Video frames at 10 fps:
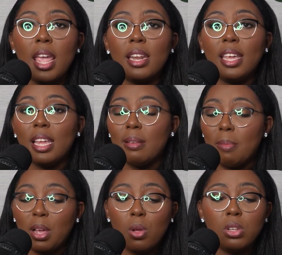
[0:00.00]
And again,
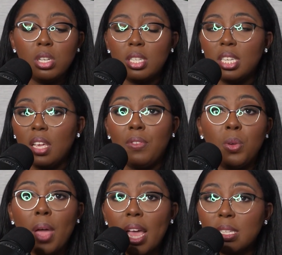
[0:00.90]
my goal is just to give
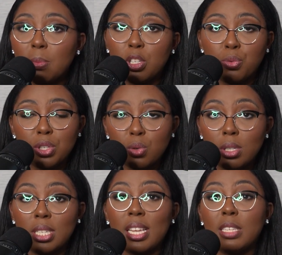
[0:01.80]
you as much
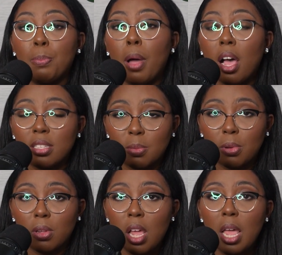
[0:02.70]
resources as
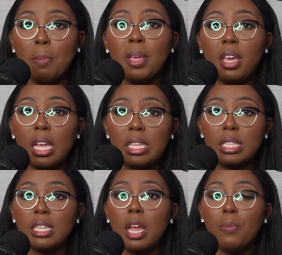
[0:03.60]
possible,
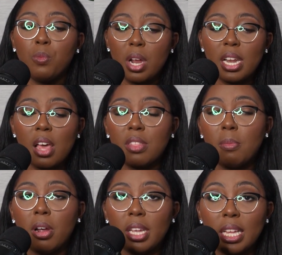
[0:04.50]
because right now the
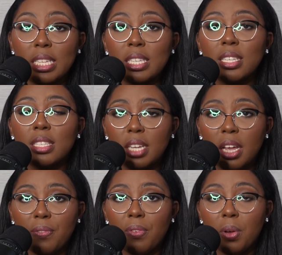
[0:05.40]
market is
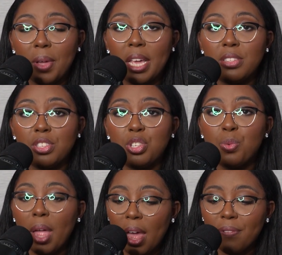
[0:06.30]
tough, okay? So
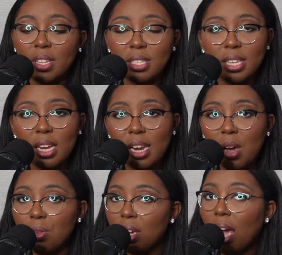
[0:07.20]
you have to stand
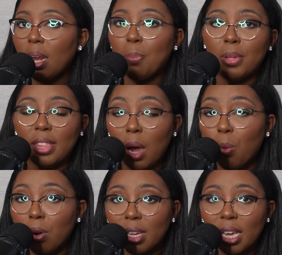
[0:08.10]
out. You got to put
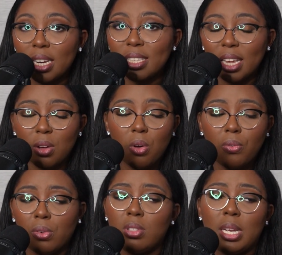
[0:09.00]
that work in. It's like a
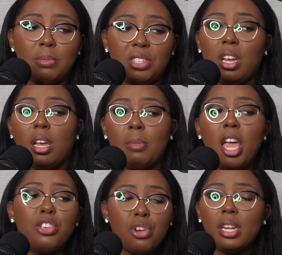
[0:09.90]
whole full-time job
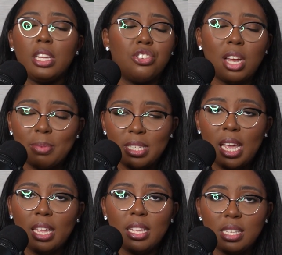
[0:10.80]
trying to get a job in
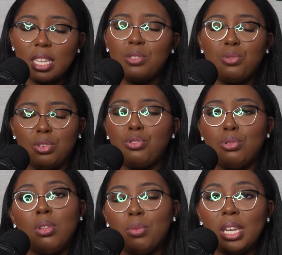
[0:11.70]
tech. It's, it's, it's
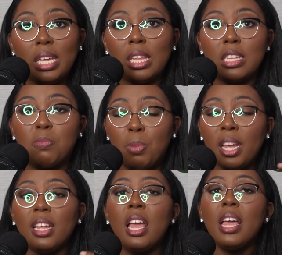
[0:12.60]
truly ridiculous,
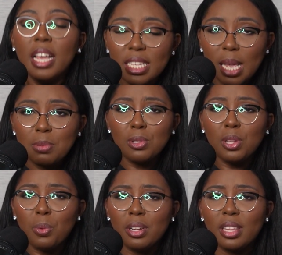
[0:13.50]
but it's
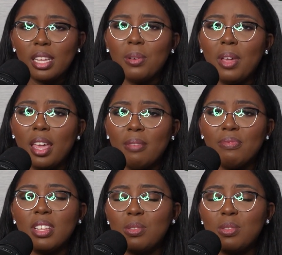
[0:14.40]
absolutely worth it, okay?